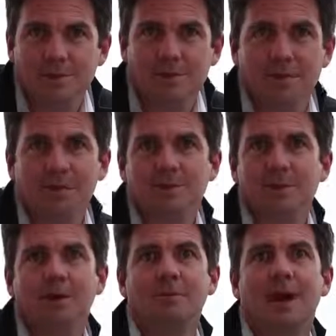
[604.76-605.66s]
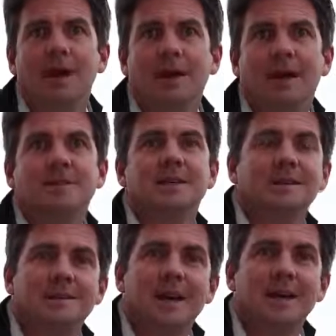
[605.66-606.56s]
You're still, you know, buying an
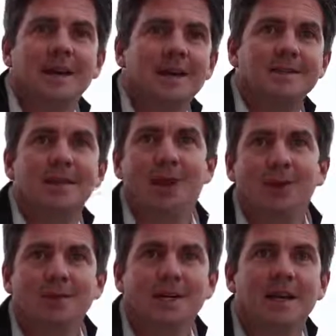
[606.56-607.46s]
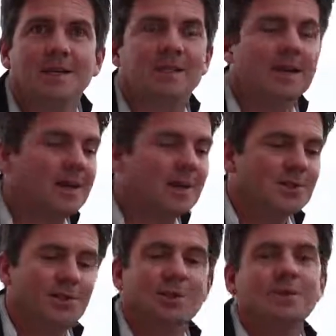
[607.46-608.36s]
asset and selling an asset and holding an asset.
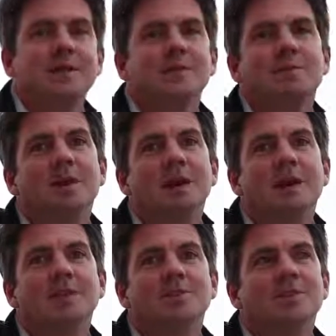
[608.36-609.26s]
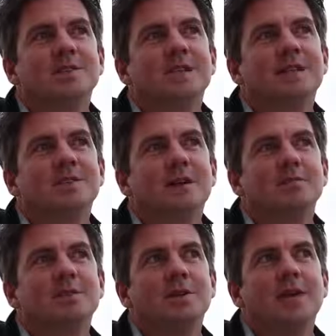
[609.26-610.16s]
So all the fees apply. It's just, it's
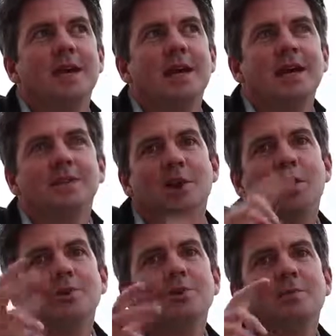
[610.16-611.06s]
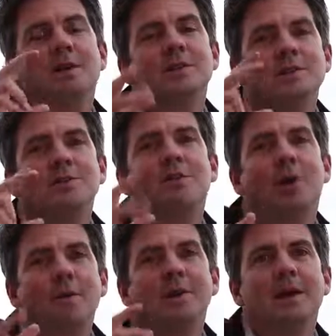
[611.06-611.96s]
on the person you're
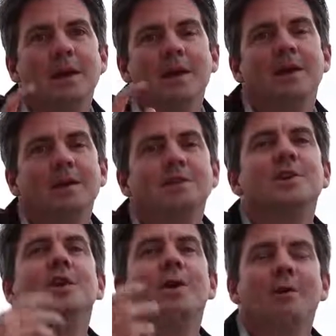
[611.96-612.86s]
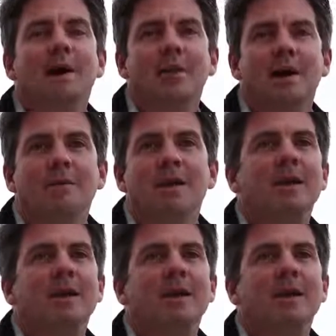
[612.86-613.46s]
copying to know about them.